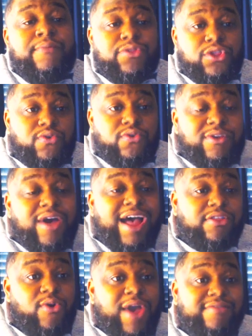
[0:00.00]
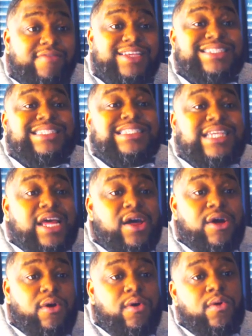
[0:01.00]
you have to
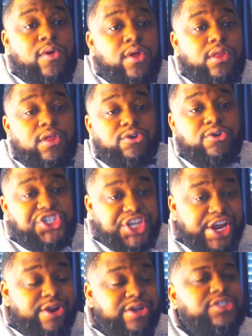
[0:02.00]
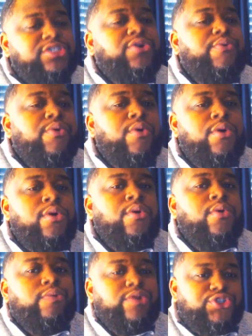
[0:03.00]
sell those shares to
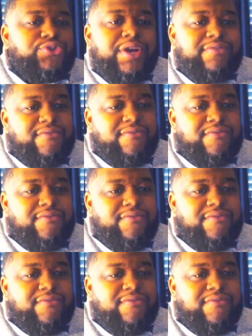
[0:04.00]
retrieve the